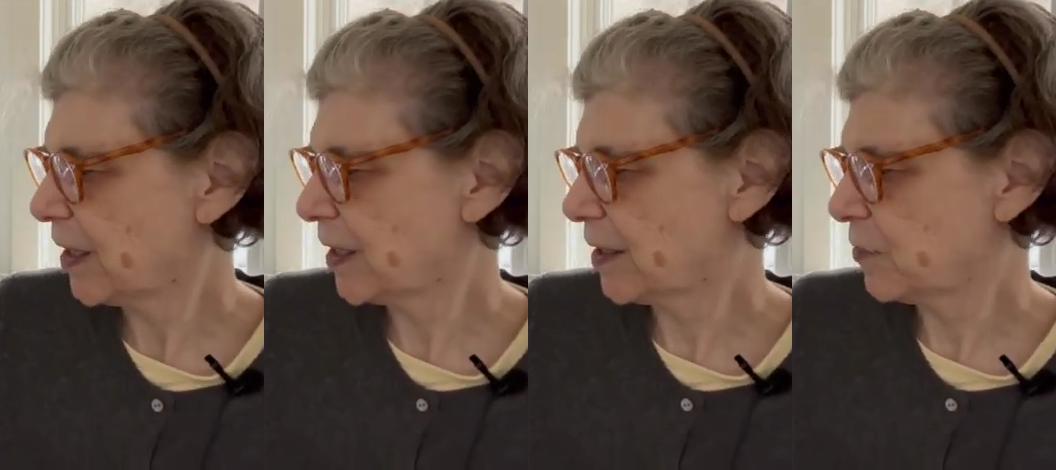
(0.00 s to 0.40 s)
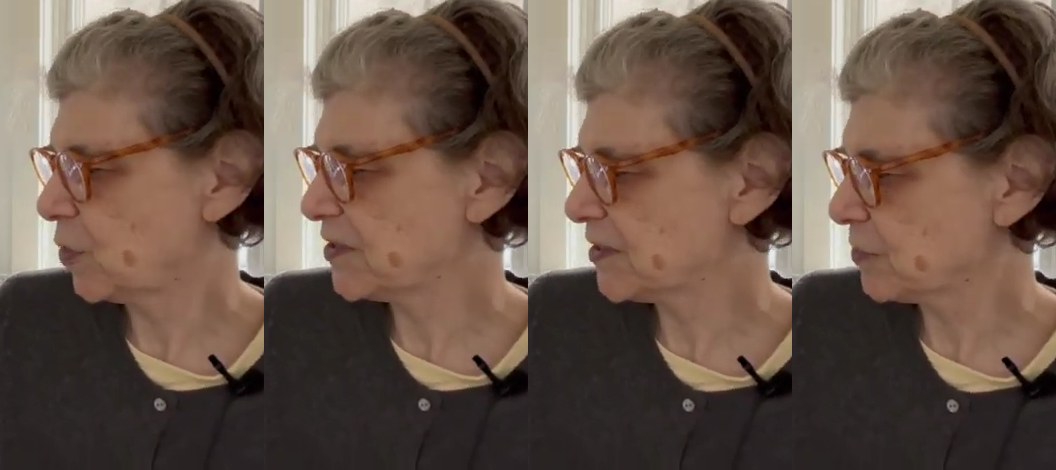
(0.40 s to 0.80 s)
Uh,
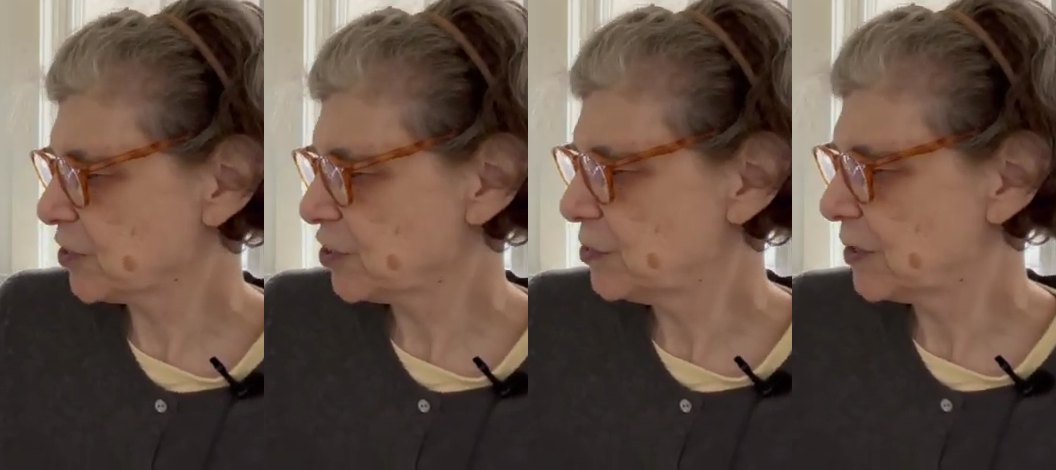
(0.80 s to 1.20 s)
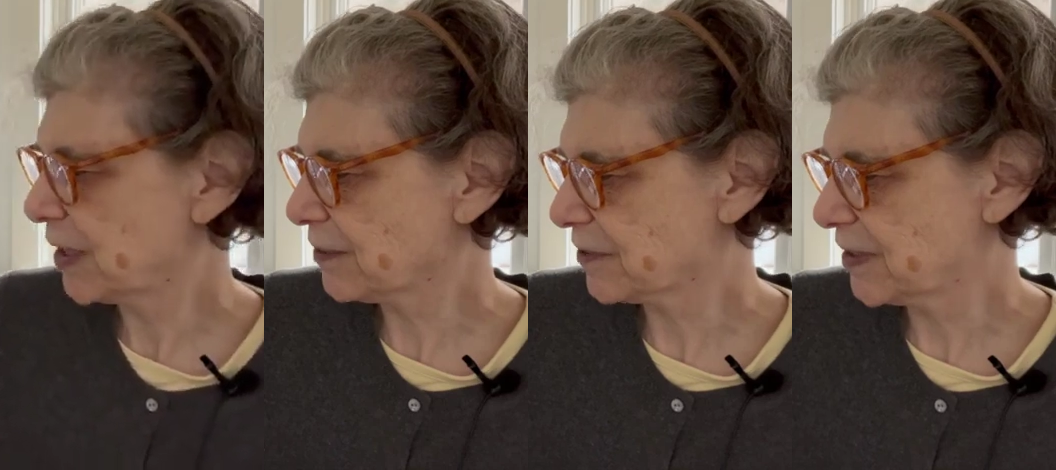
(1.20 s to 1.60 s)
once there were two
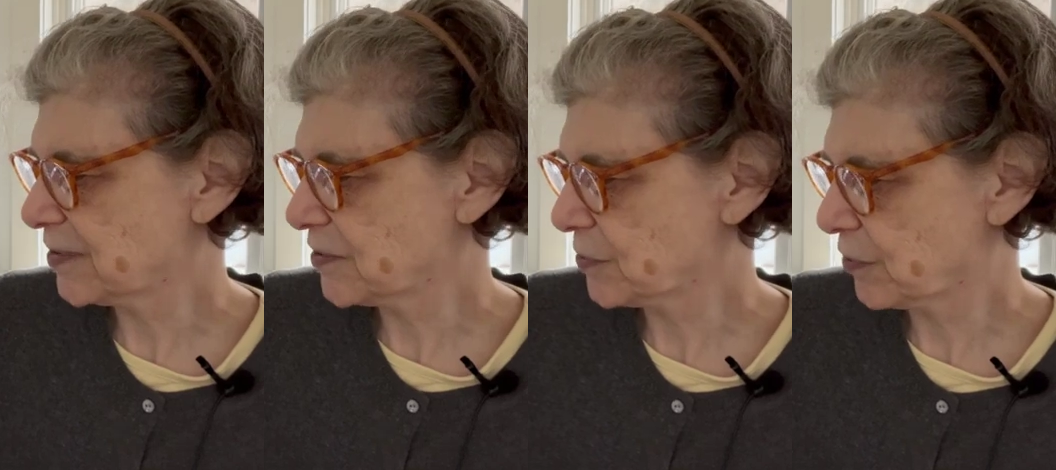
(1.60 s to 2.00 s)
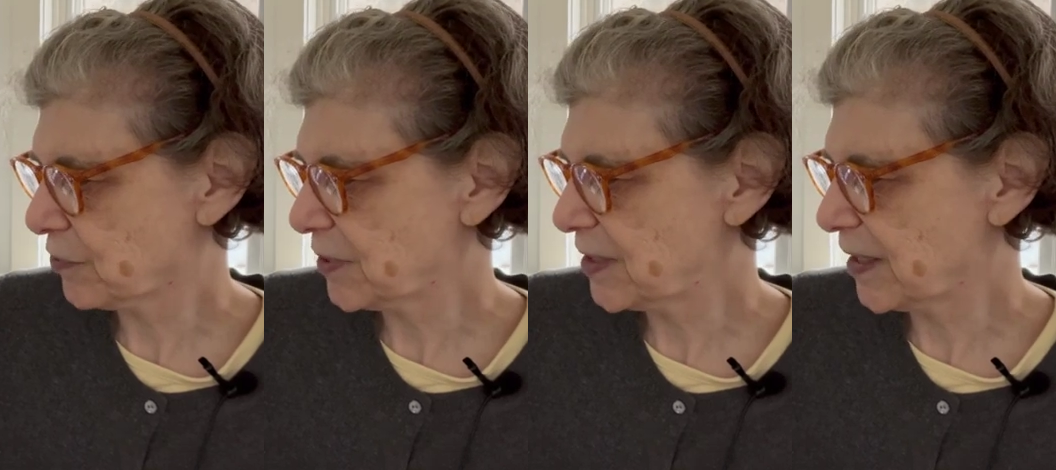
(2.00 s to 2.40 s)
color kittens with
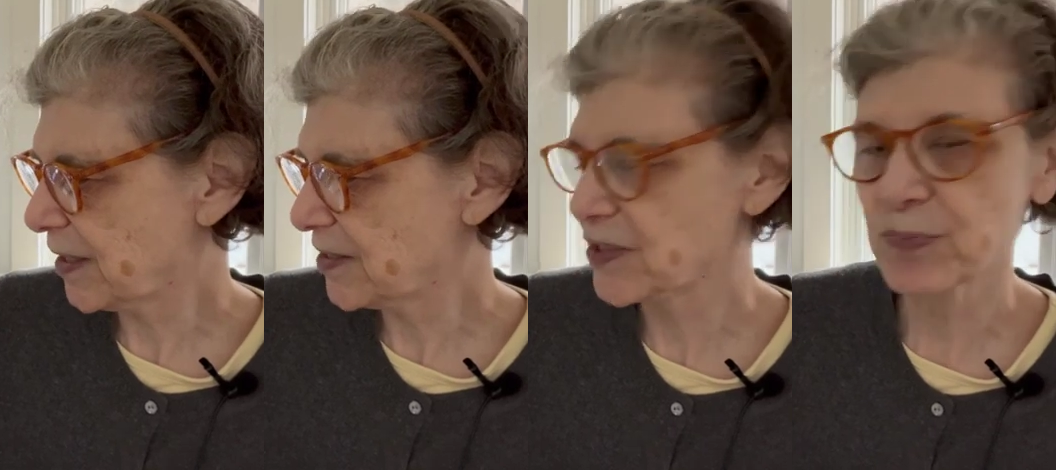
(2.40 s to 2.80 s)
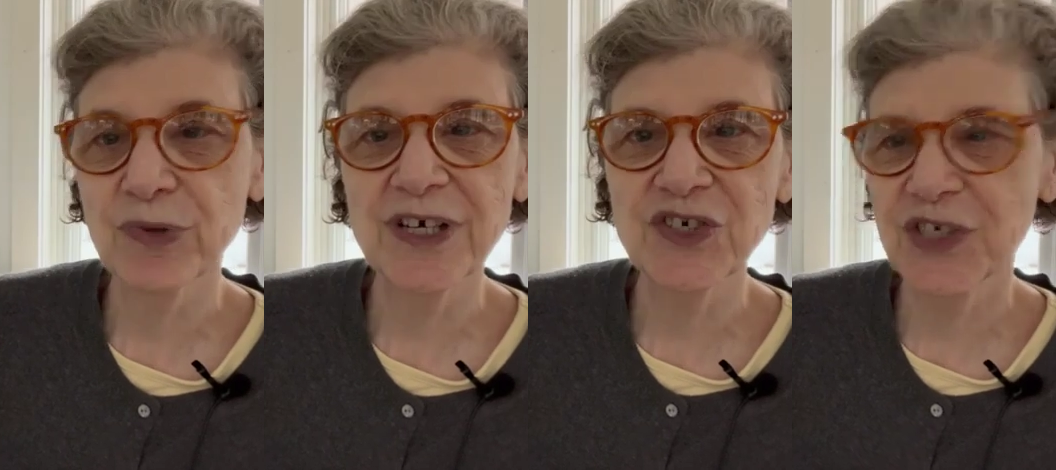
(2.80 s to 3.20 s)
green eyes,
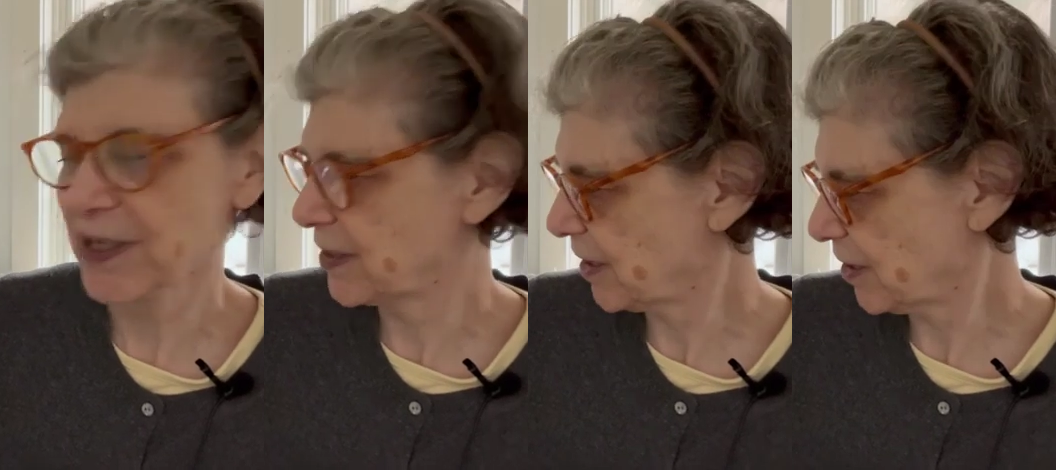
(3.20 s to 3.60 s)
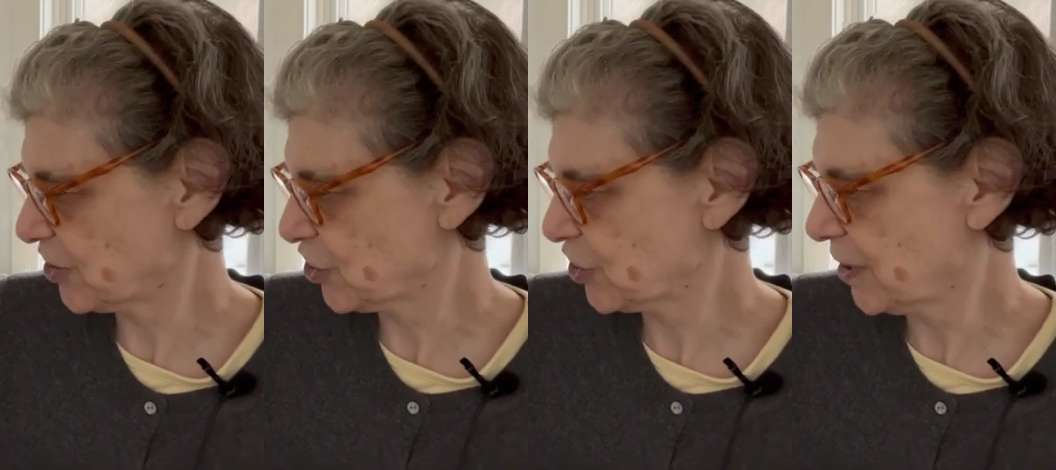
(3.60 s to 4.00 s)
Brush and
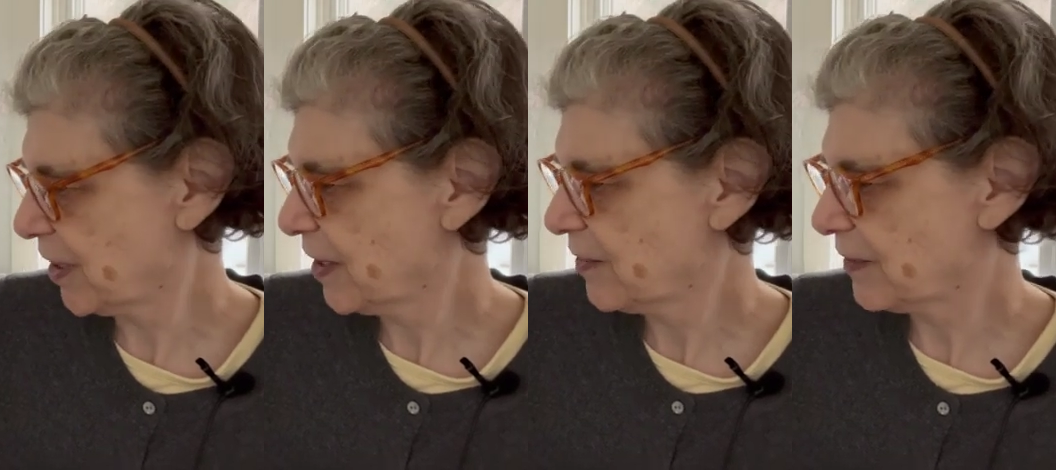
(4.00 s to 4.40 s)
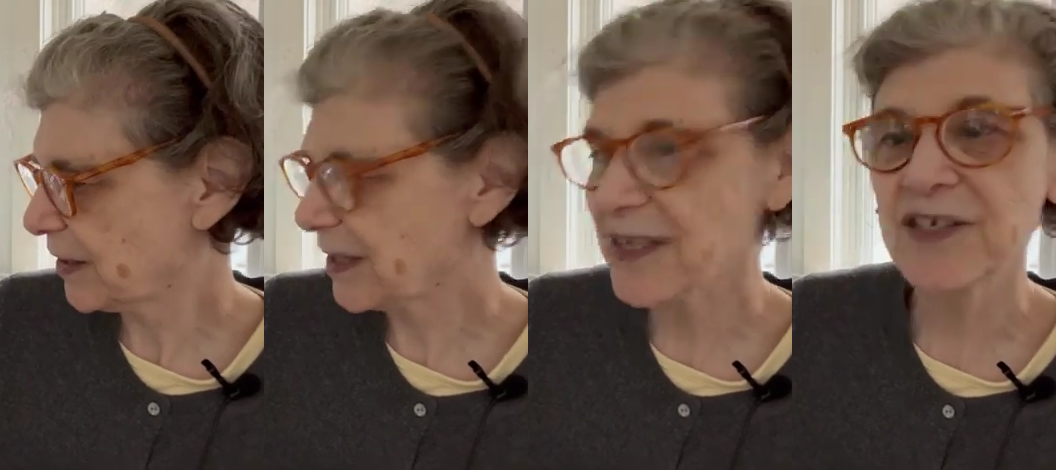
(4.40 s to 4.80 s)
Hush. They
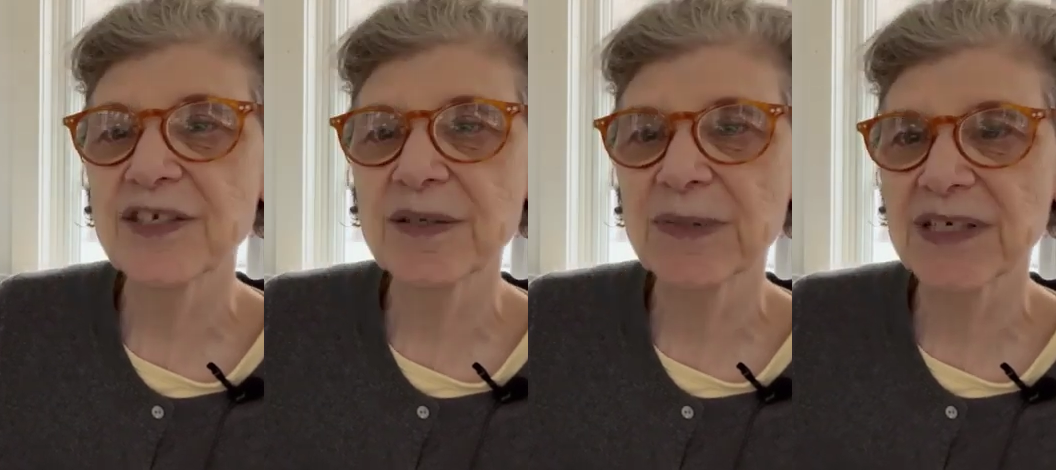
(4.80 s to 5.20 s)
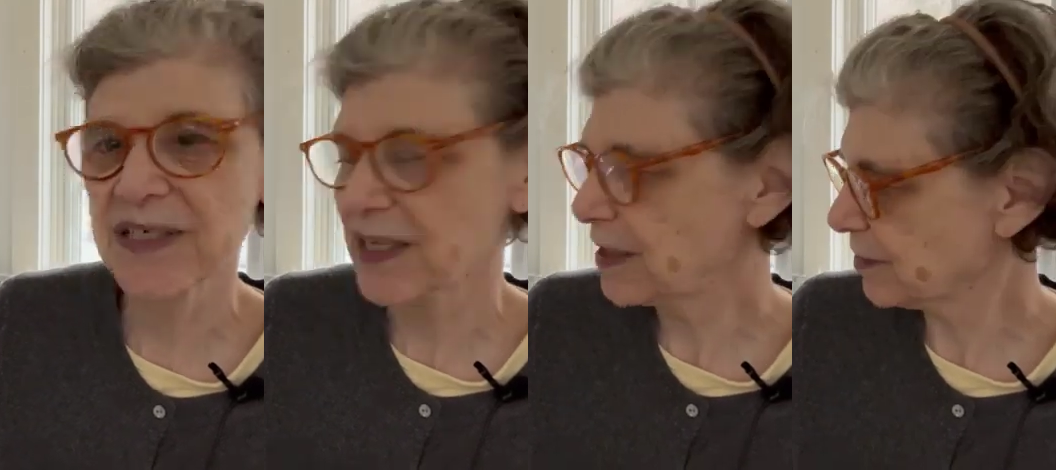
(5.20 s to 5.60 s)
liked to mix
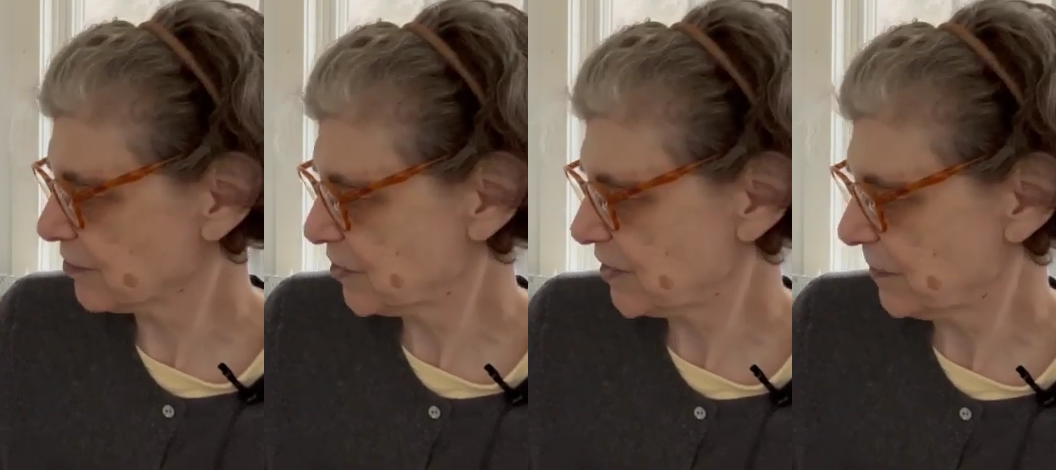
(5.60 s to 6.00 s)
colors